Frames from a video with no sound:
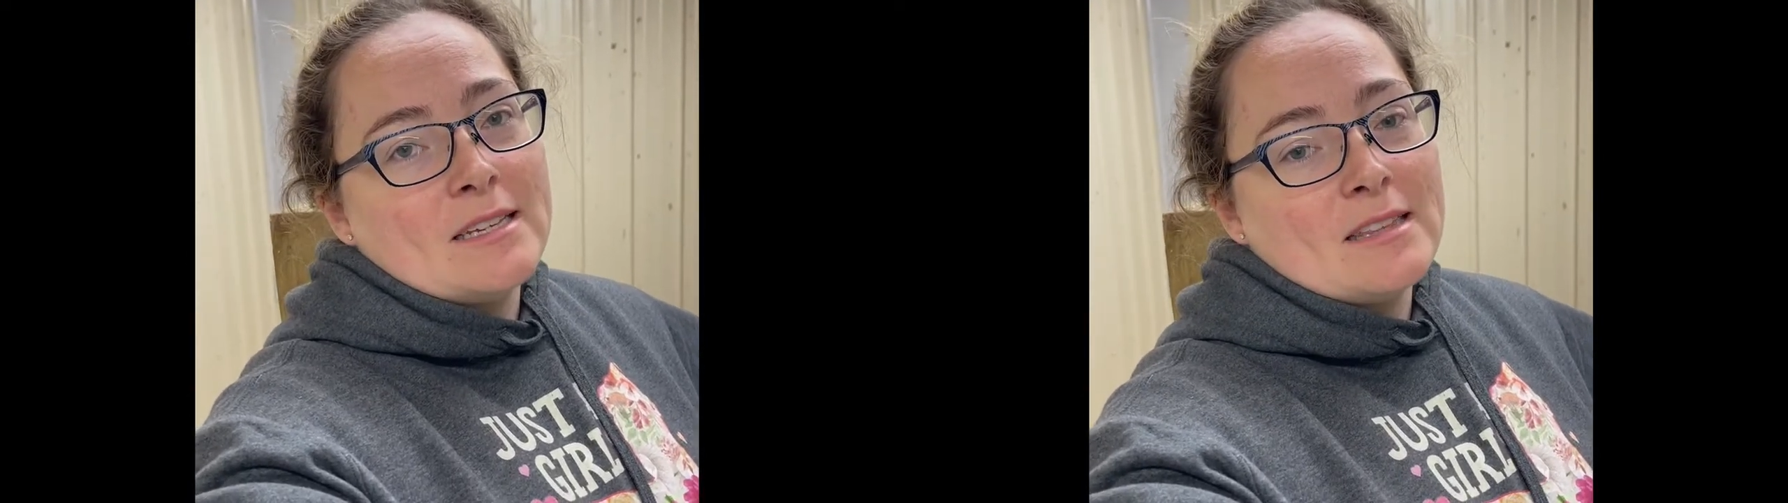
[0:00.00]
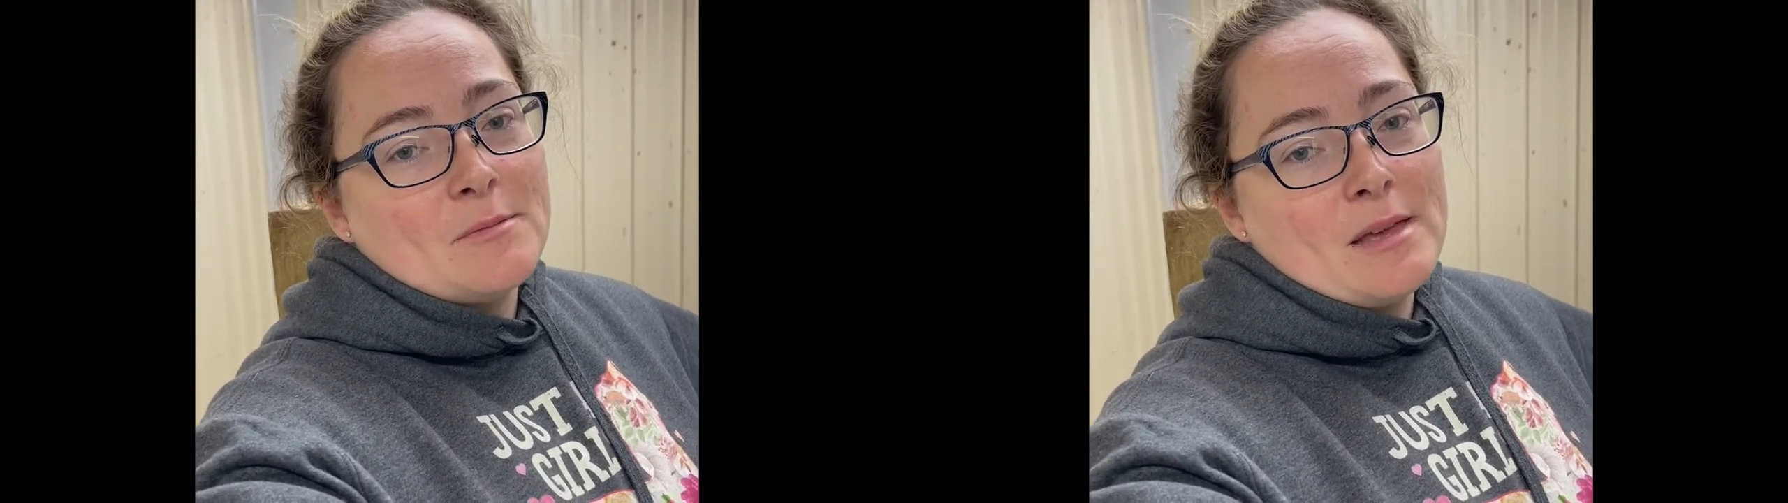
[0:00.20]

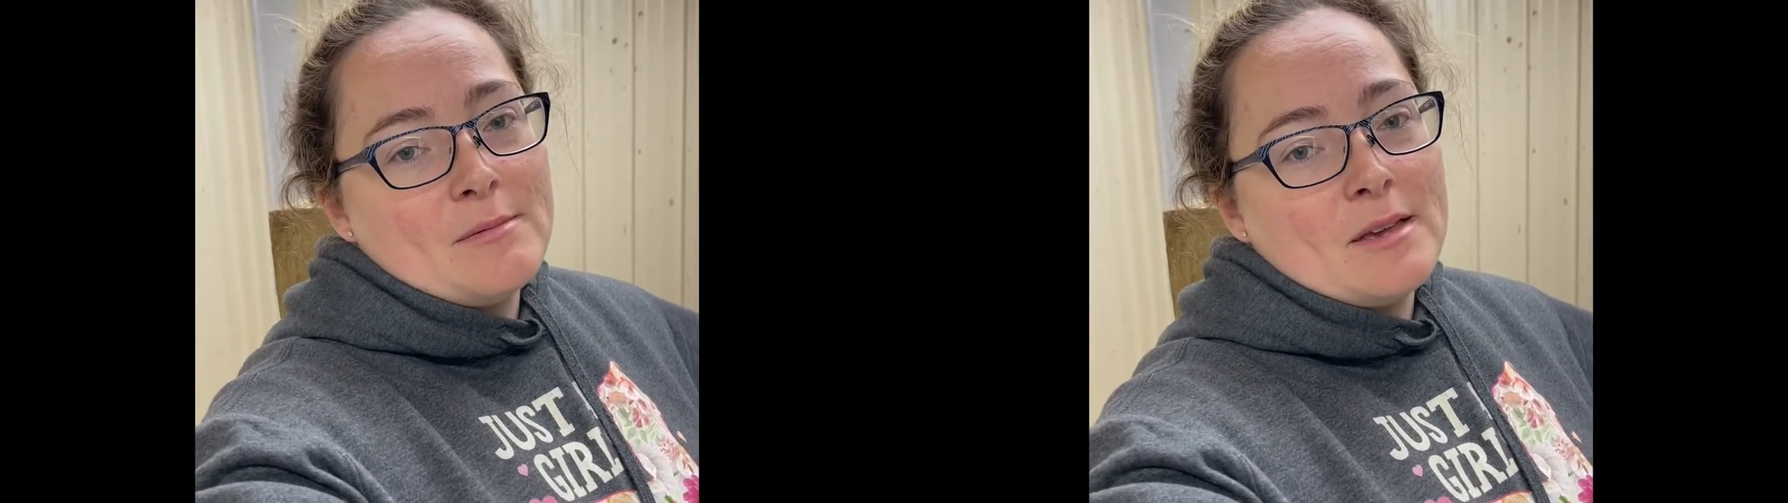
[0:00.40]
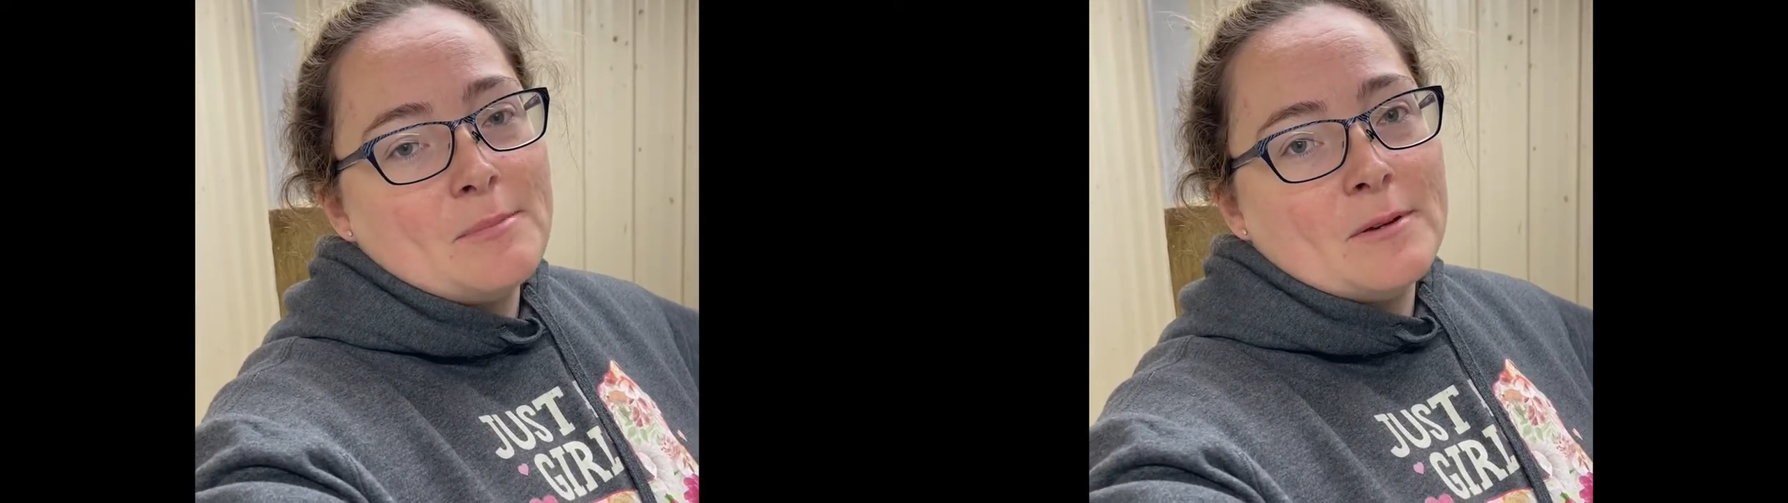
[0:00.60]
get the
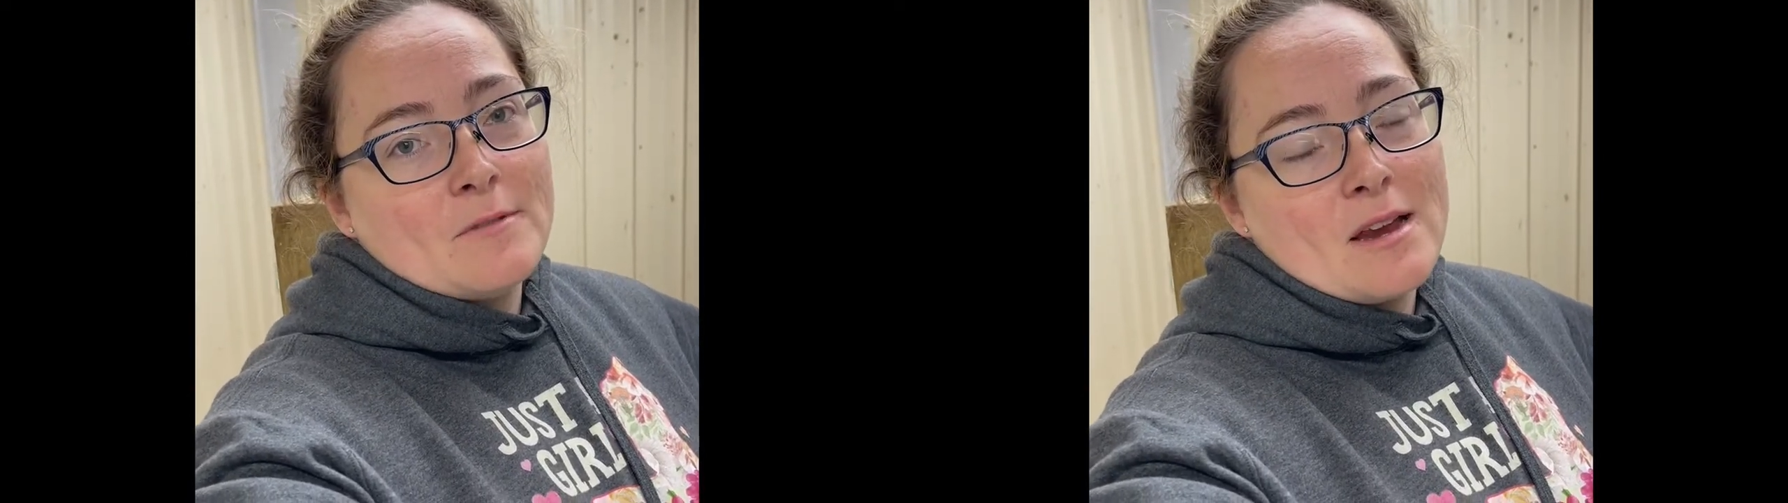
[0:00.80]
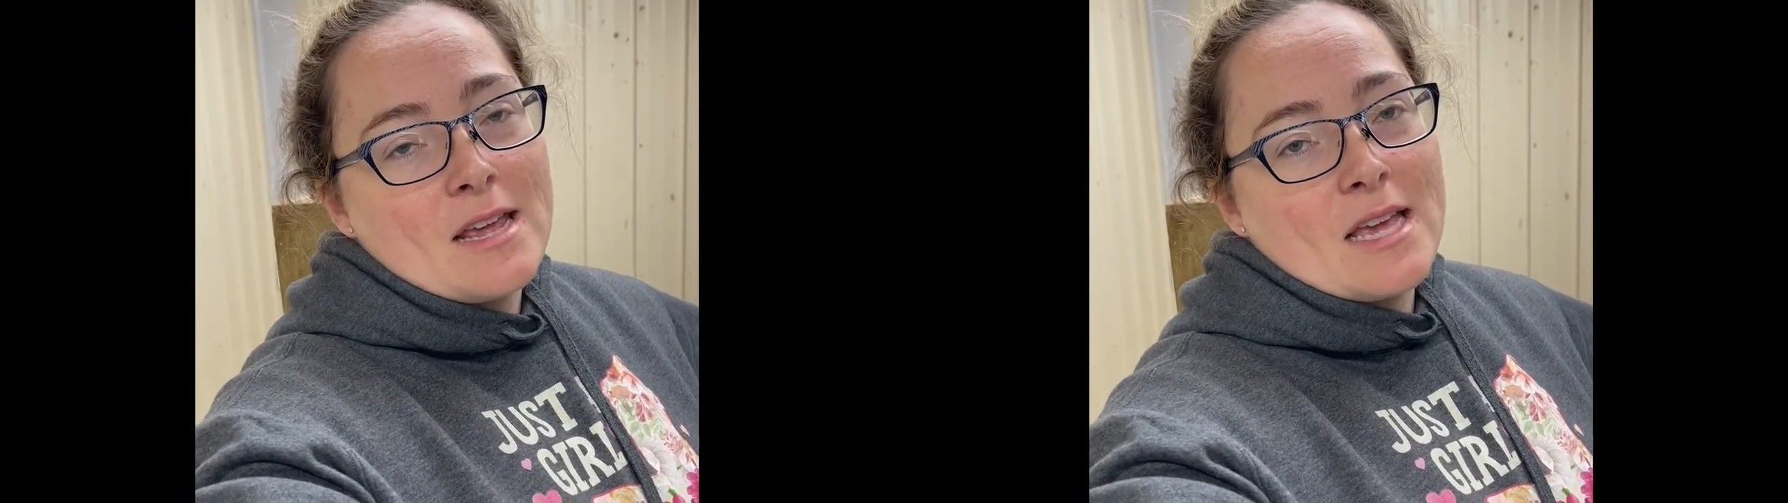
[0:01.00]
baby up and
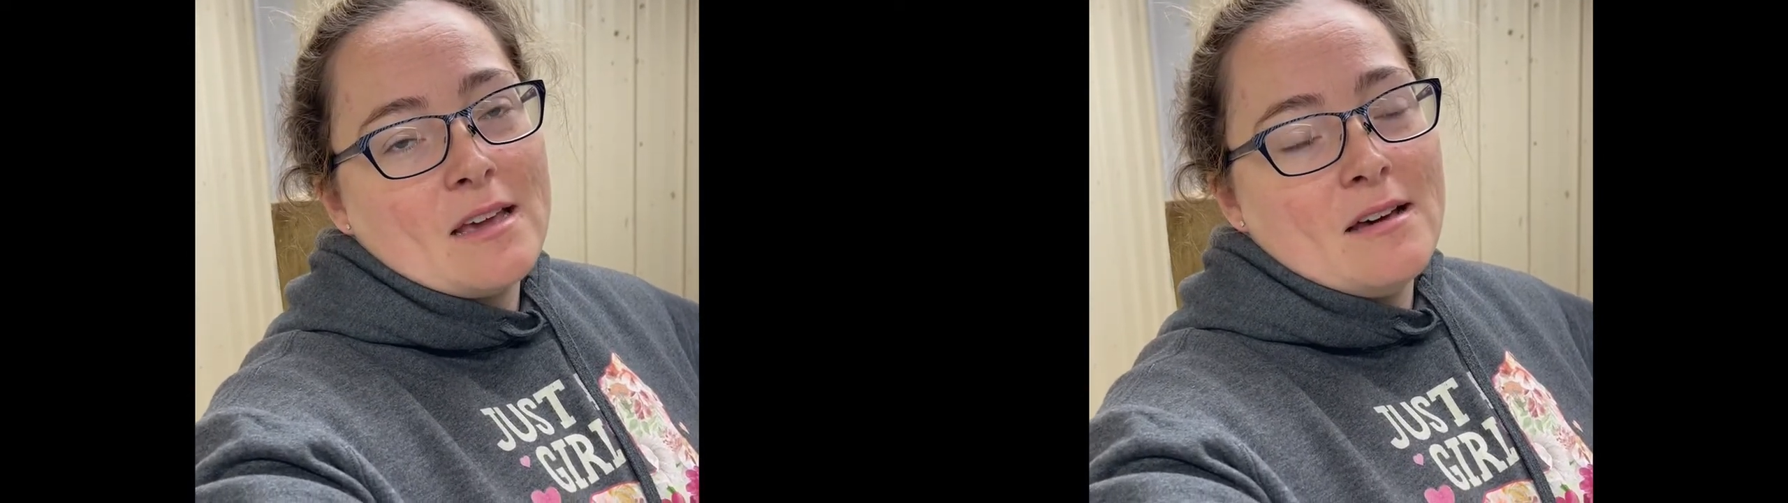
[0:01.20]
running.